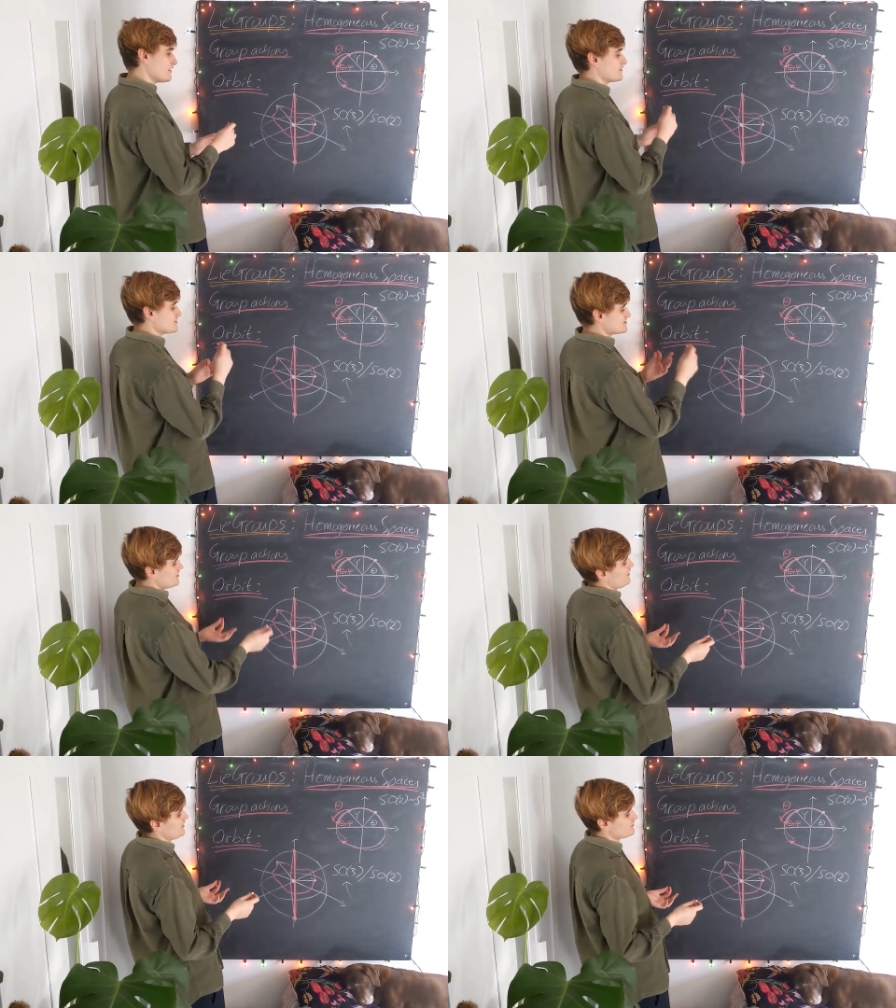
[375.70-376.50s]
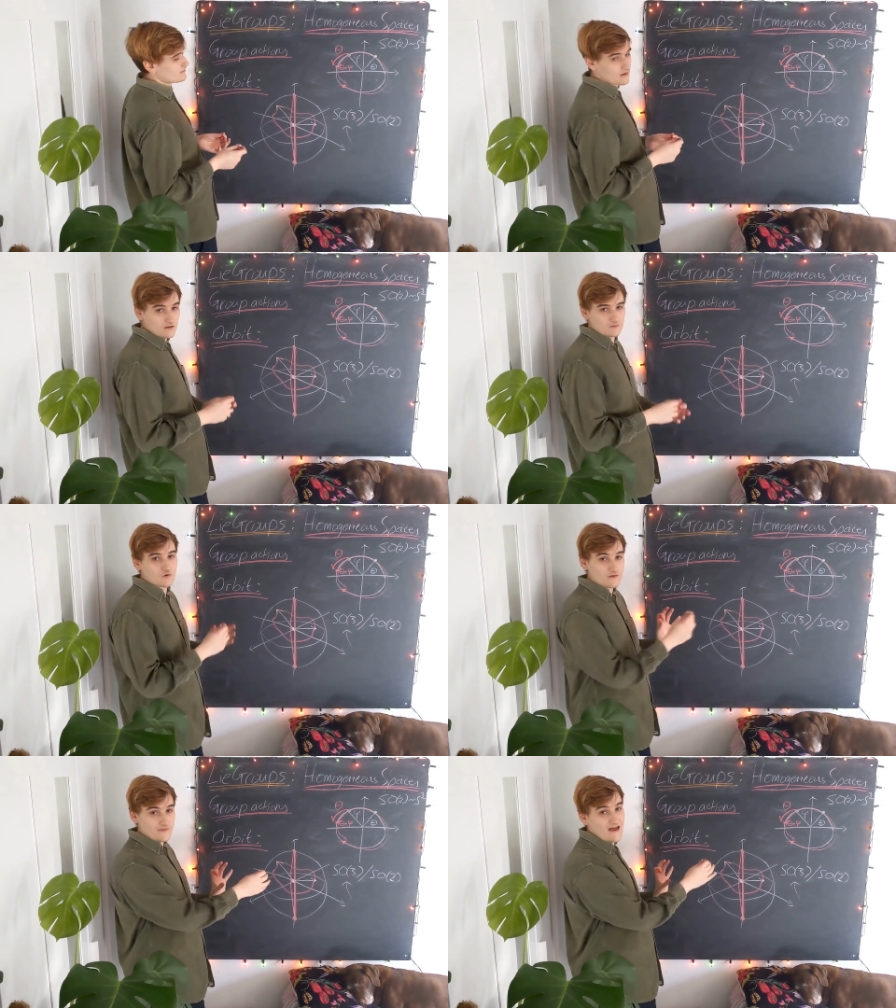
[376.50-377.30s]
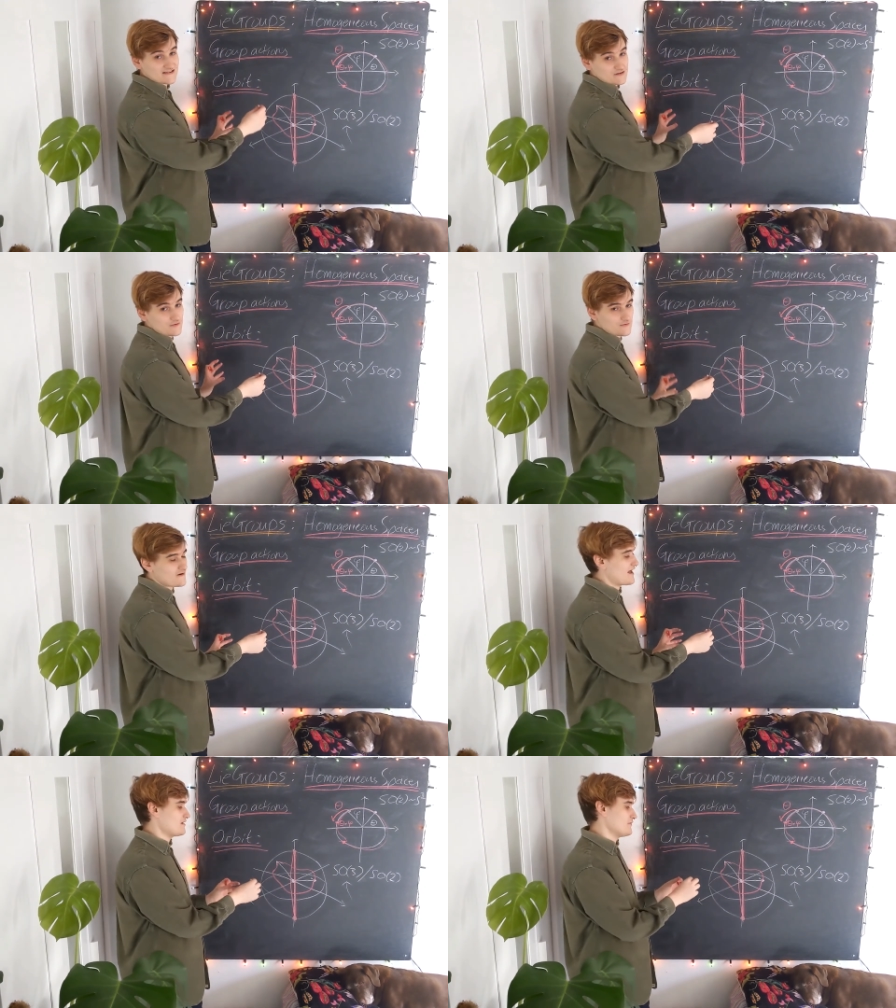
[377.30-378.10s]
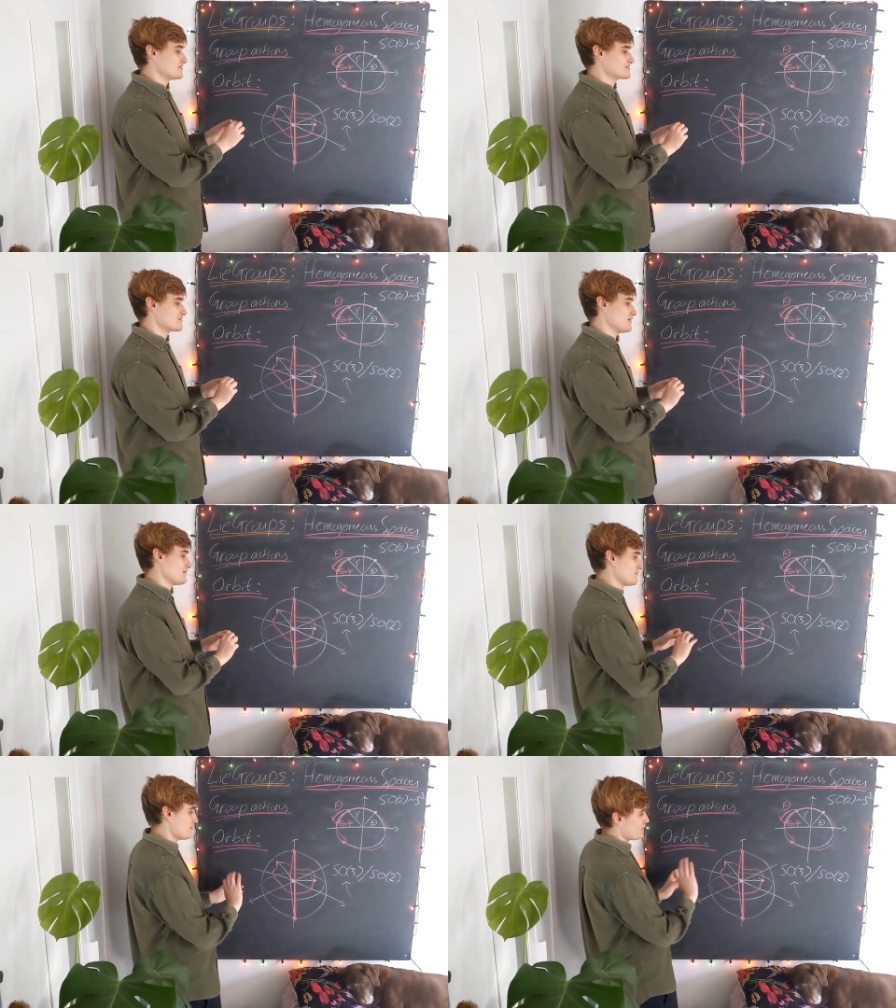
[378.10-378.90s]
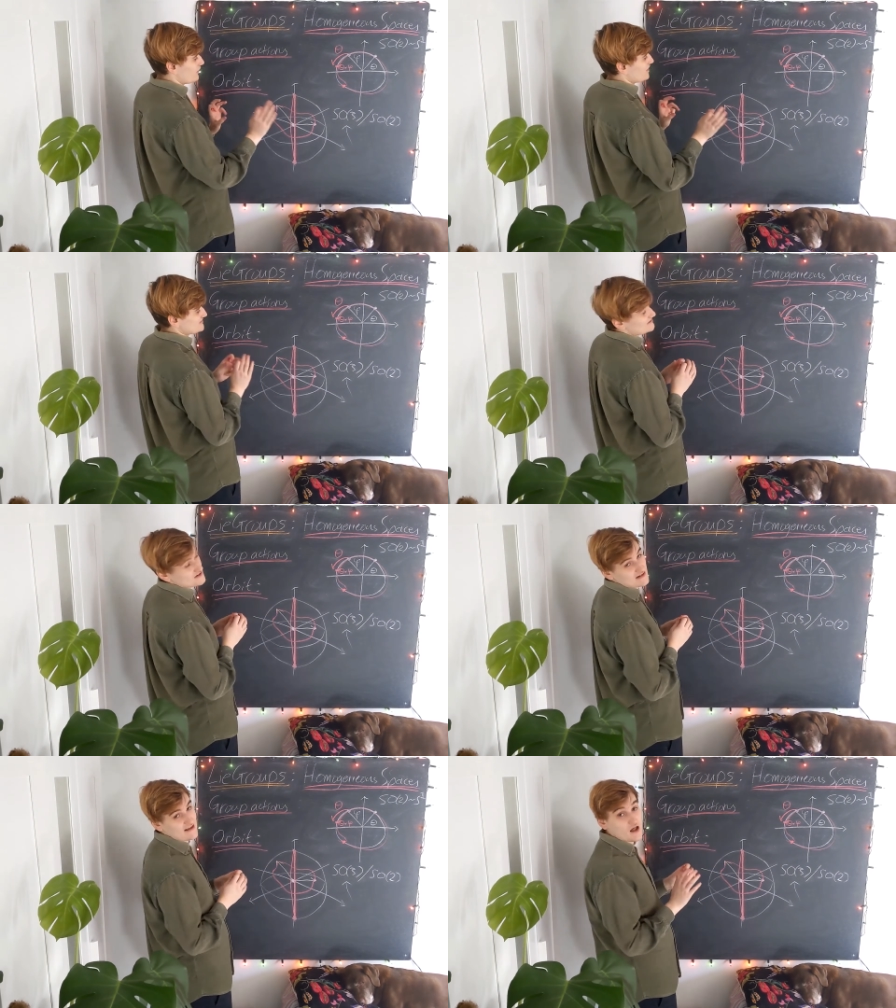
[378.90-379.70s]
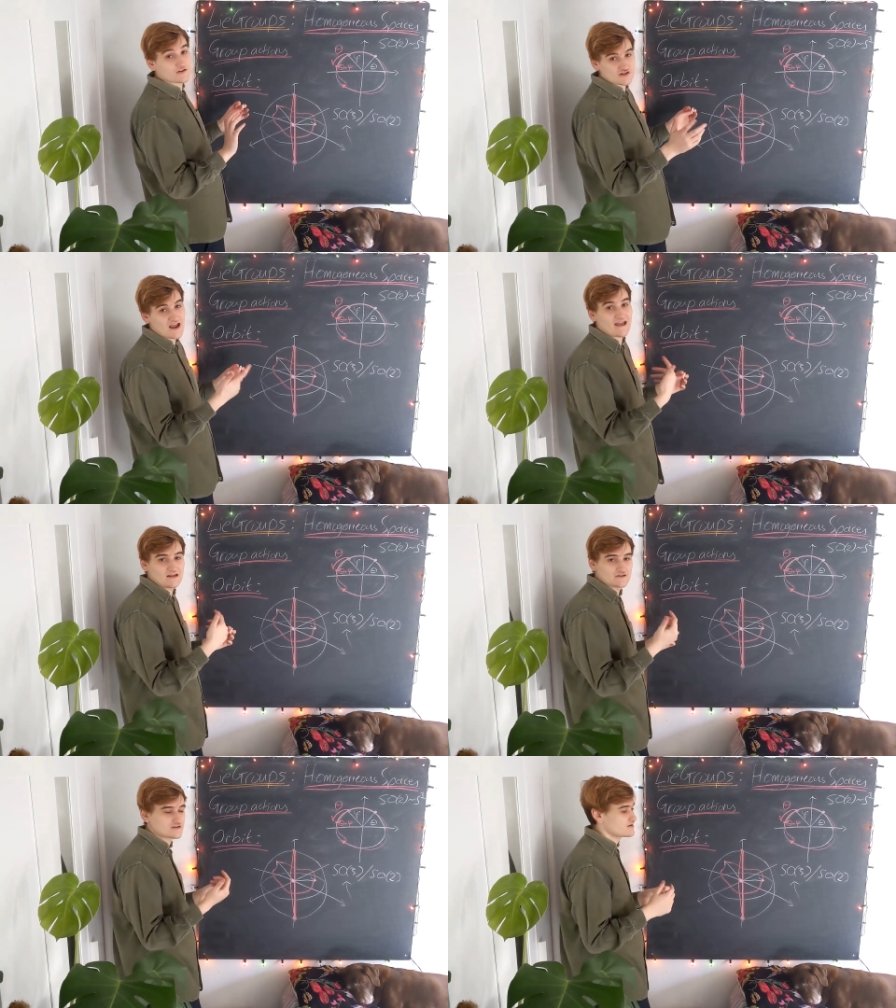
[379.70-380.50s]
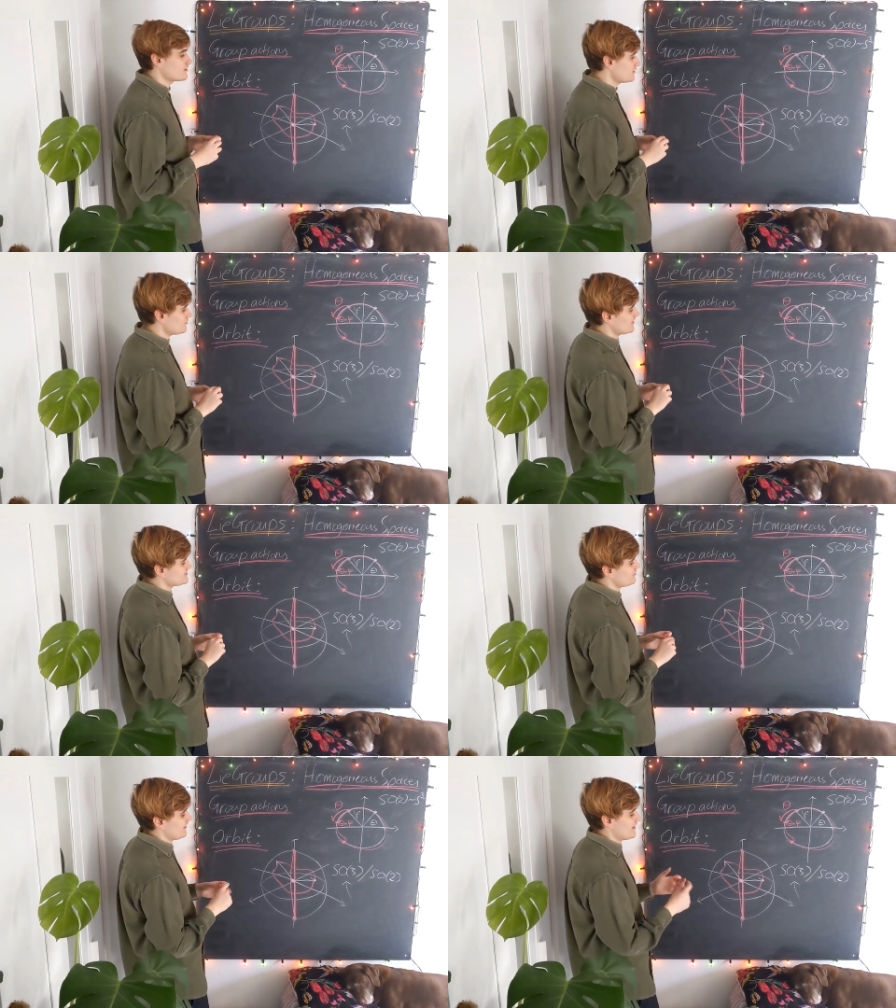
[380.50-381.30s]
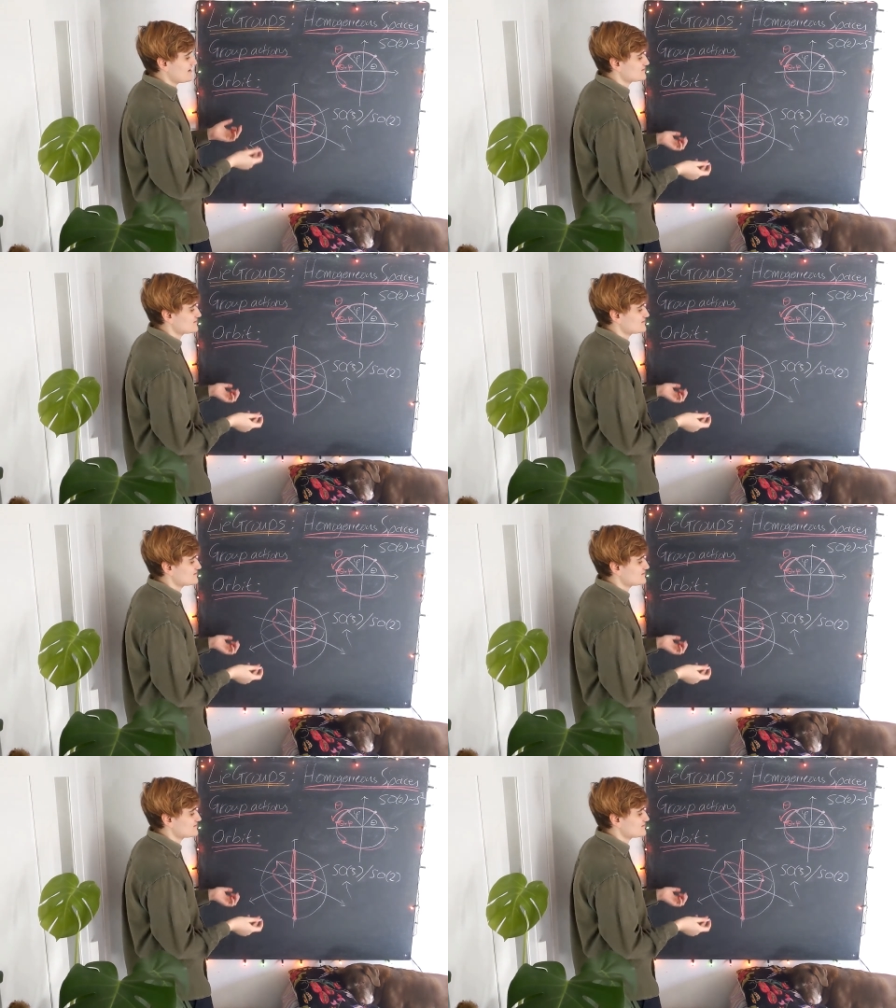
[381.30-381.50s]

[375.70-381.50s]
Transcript: and decide what are the SO3 elements that are essentially unchanged by doing an